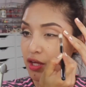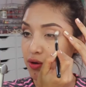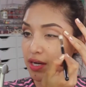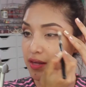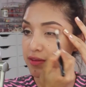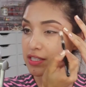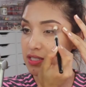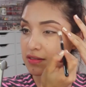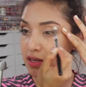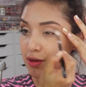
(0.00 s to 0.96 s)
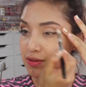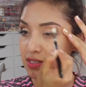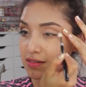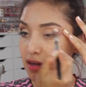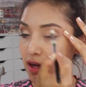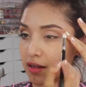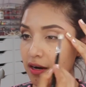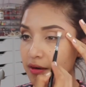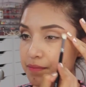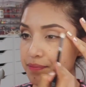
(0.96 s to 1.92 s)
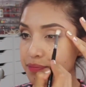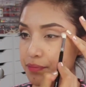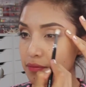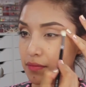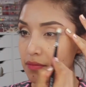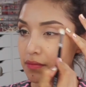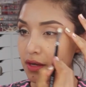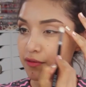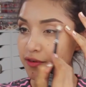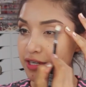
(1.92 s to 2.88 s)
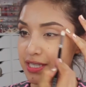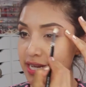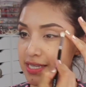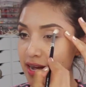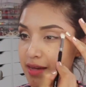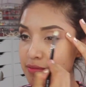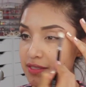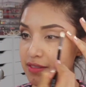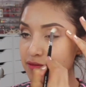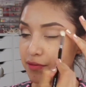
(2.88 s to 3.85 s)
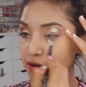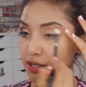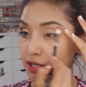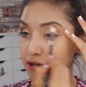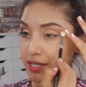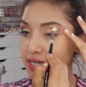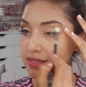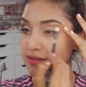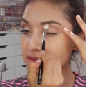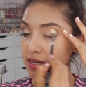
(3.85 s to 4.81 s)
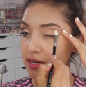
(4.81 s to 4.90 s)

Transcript: You can even just use this color for daytime, just for the crease.